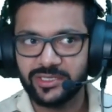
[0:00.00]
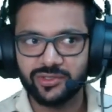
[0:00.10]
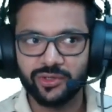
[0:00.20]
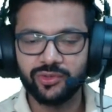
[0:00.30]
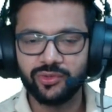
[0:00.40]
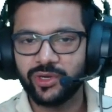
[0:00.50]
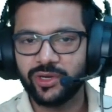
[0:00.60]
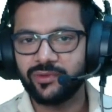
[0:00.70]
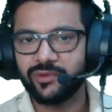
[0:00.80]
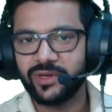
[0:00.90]
So you don't
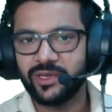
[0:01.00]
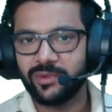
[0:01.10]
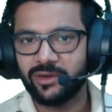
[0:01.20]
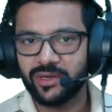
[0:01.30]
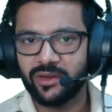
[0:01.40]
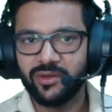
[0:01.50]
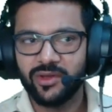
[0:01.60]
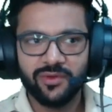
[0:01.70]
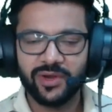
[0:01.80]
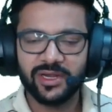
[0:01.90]
have to worry about, now
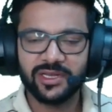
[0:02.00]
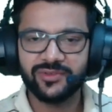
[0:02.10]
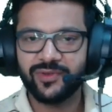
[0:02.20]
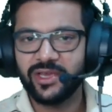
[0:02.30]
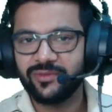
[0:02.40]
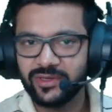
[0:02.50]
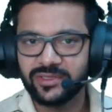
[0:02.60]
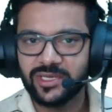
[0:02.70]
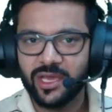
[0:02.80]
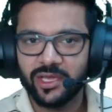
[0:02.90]
for at least 5
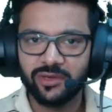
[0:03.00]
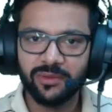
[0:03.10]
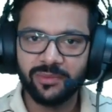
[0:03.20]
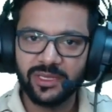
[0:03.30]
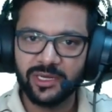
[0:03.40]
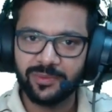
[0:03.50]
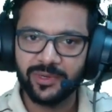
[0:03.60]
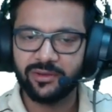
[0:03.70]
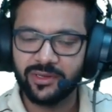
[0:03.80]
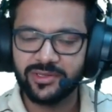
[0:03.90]
years you will be in that
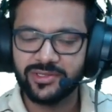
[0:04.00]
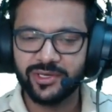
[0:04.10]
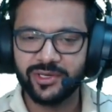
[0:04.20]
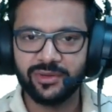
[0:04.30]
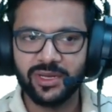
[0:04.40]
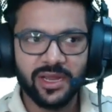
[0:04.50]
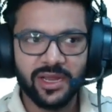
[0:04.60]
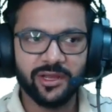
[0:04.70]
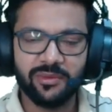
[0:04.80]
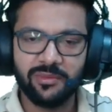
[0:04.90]
particular institute,
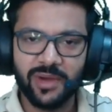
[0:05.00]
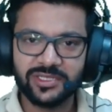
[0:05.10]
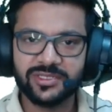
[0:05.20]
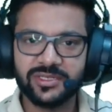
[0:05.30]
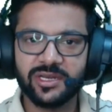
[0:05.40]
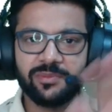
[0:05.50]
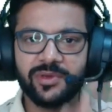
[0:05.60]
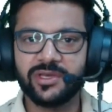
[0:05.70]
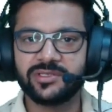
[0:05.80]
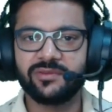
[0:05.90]
and your master's and
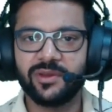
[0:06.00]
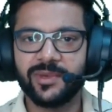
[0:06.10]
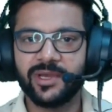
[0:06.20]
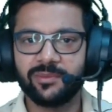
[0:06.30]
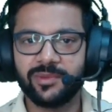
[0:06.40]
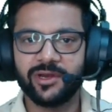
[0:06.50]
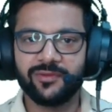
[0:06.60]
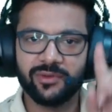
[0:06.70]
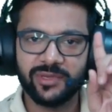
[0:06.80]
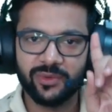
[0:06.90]
PhD will be completed
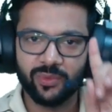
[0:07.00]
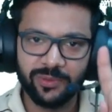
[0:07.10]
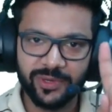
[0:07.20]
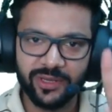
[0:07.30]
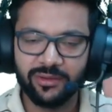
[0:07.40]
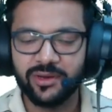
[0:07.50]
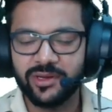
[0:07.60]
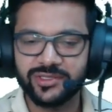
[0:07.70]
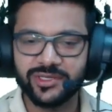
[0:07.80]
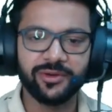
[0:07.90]
from that one particular
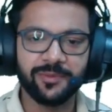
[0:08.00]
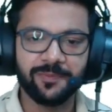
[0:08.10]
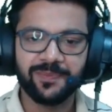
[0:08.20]
institute.